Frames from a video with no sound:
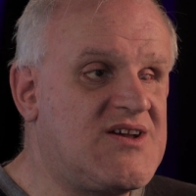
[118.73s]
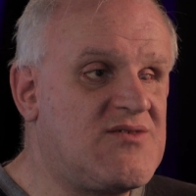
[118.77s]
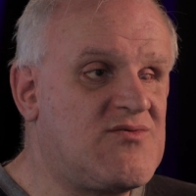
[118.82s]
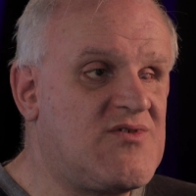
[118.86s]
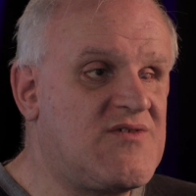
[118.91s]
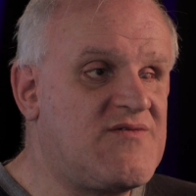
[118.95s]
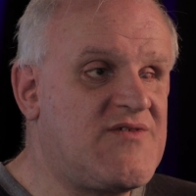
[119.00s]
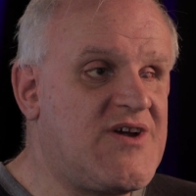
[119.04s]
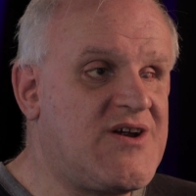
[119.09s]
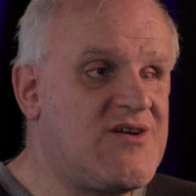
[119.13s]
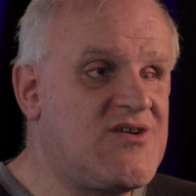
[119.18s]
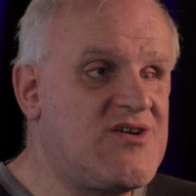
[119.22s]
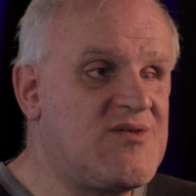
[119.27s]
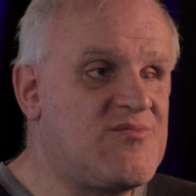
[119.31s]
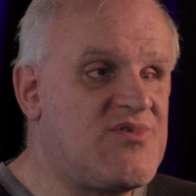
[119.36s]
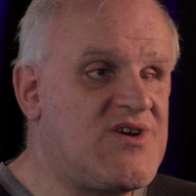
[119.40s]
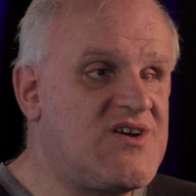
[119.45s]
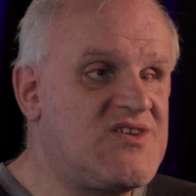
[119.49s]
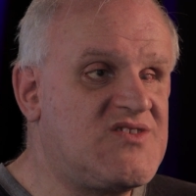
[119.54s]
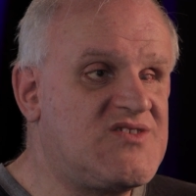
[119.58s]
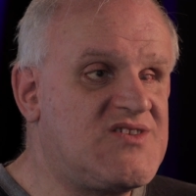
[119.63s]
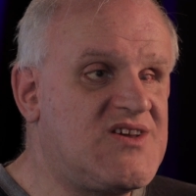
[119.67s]
They were very
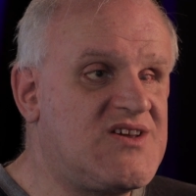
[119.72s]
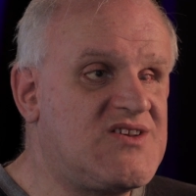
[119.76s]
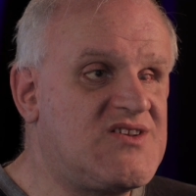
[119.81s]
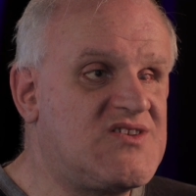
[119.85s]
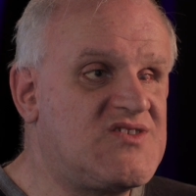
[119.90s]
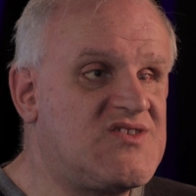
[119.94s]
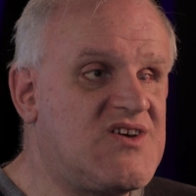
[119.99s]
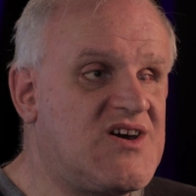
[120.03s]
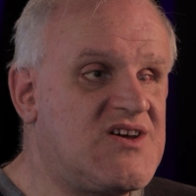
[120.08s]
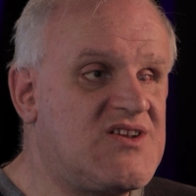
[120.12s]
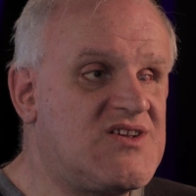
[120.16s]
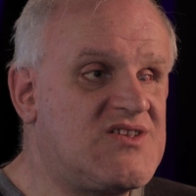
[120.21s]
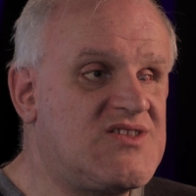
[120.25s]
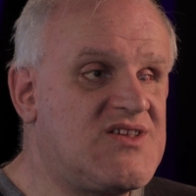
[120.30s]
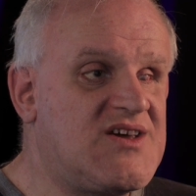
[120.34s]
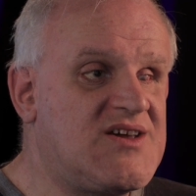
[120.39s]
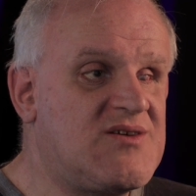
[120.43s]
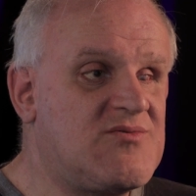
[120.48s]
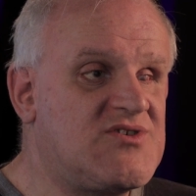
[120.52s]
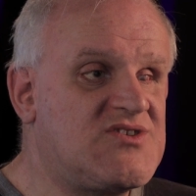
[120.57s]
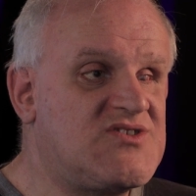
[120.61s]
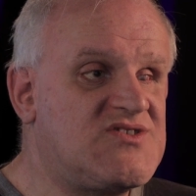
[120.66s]
impressed and decided
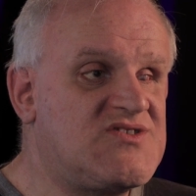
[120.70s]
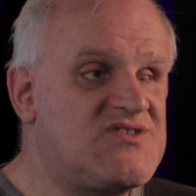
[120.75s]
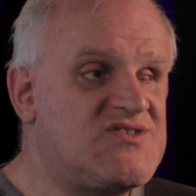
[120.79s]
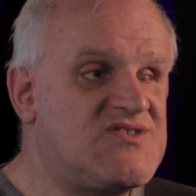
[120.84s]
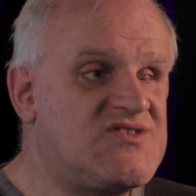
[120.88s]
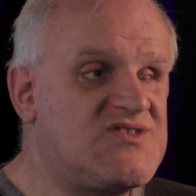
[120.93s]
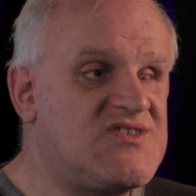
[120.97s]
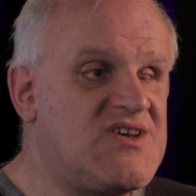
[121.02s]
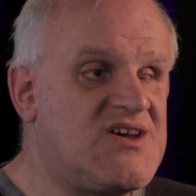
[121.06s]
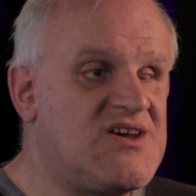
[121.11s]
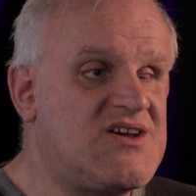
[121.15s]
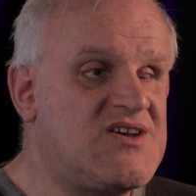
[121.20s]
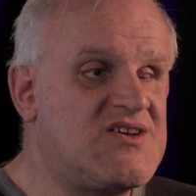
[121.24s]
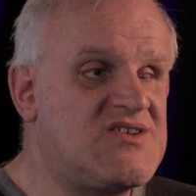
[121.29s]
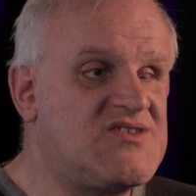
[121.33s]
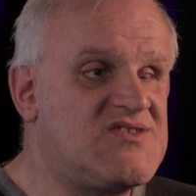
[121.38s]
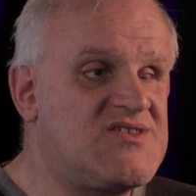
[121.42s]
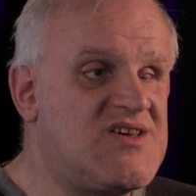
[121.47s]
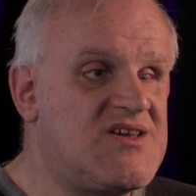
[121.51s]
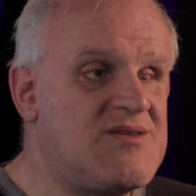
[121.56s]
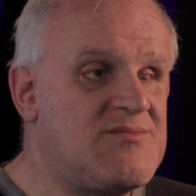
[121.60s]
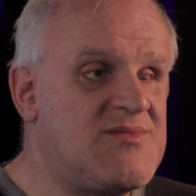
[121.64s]
they would
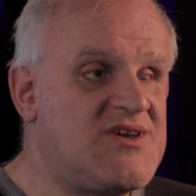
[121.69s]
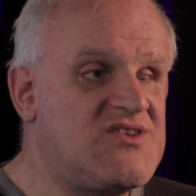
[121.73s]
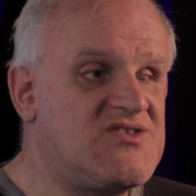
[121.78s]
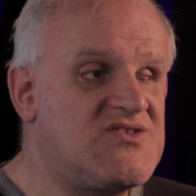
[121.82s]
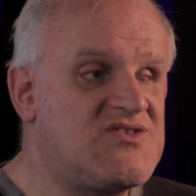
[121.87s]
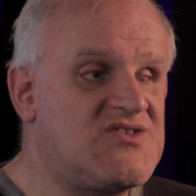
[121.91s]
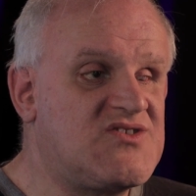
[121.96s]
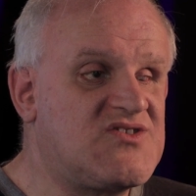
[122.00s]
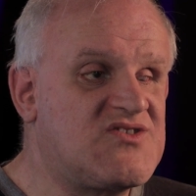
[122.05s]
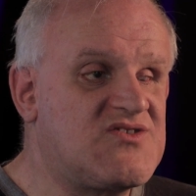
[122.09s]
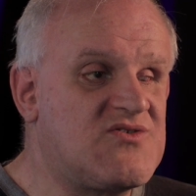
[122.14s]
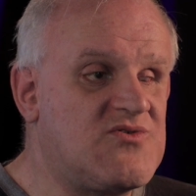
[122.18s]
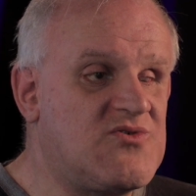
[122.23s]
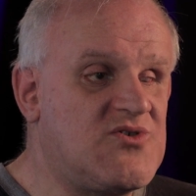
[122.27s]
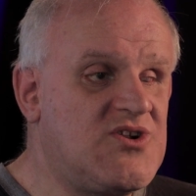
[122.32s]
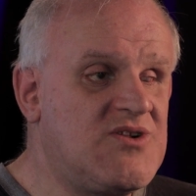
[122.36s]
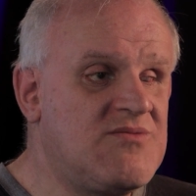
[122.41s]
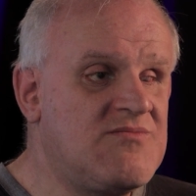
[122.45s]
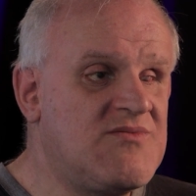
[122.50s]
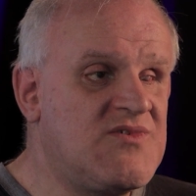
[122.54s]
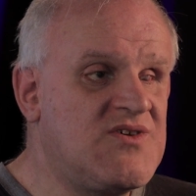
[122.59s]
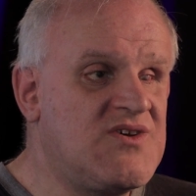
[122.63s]
send me to the
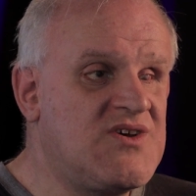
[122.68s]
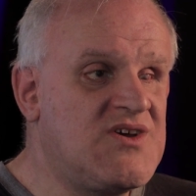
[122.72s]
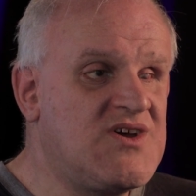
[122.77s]
school.